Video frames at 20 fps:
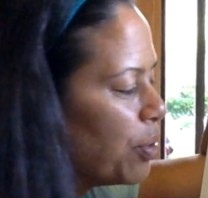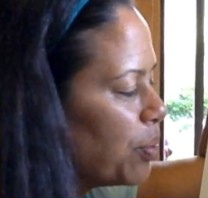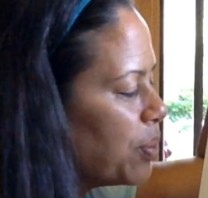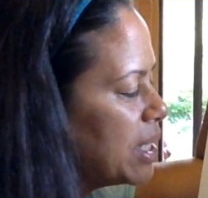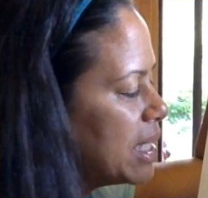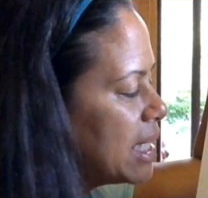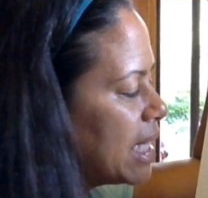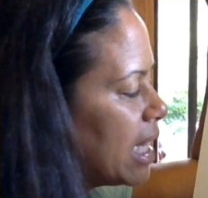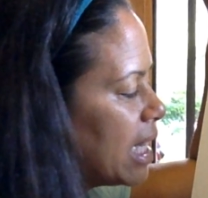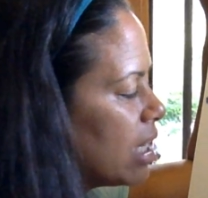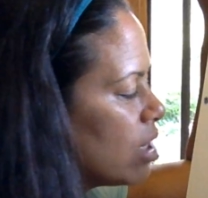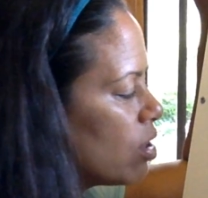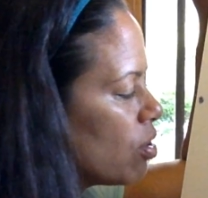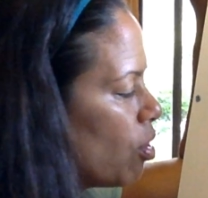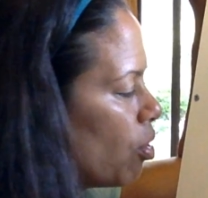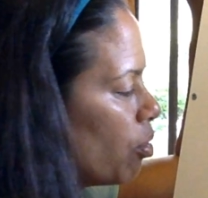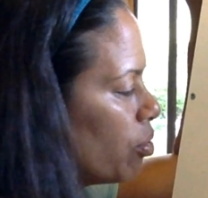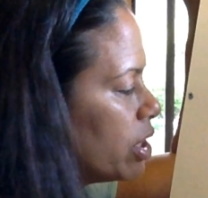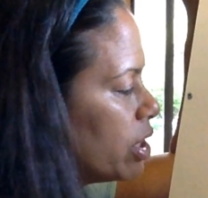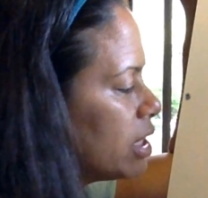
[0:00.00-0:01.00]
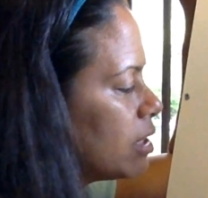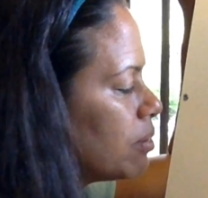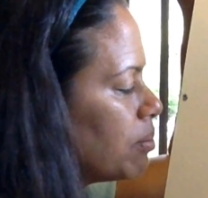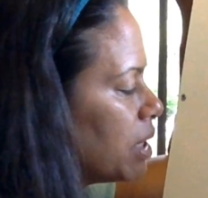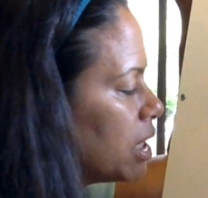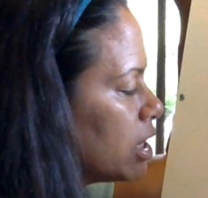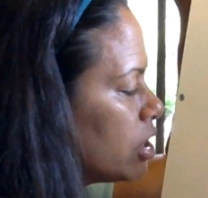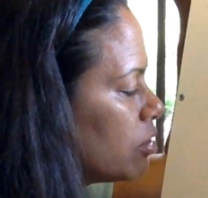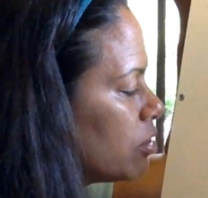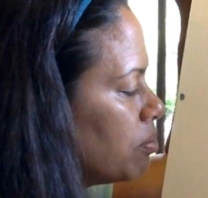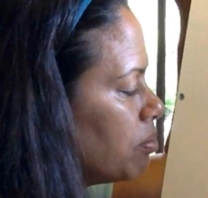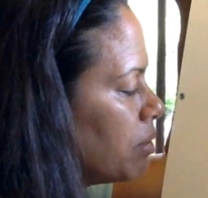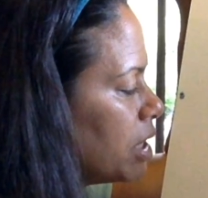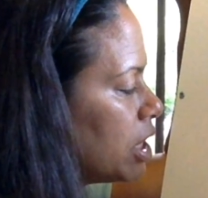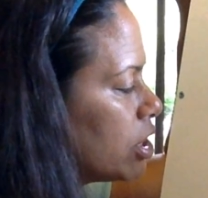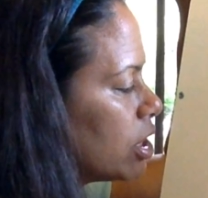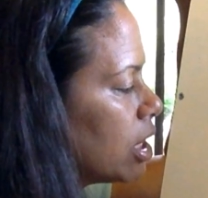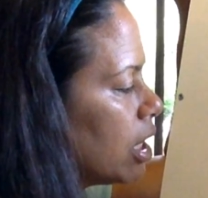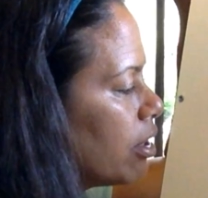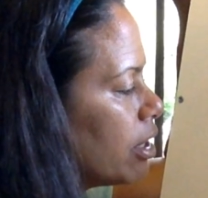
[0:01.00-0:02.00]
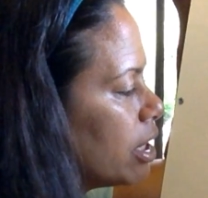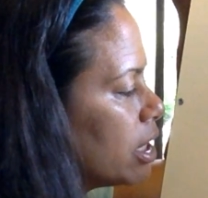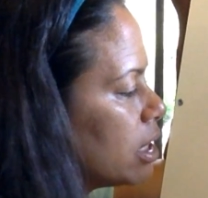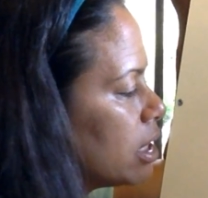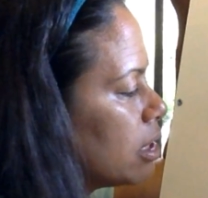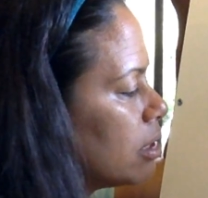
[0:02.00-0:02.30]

we say conus medullaris.